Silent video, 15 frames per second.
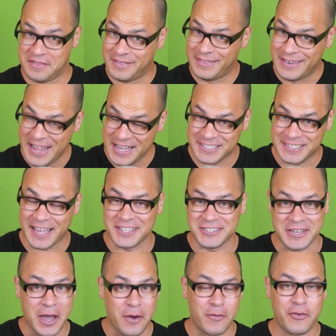Next day. So
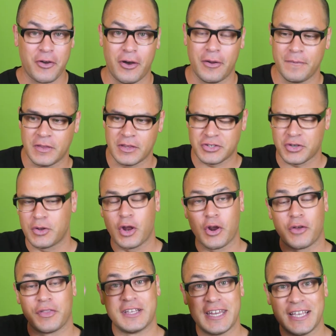now we've gone. So no,
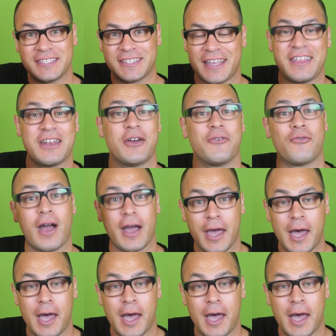on the next day, then I rung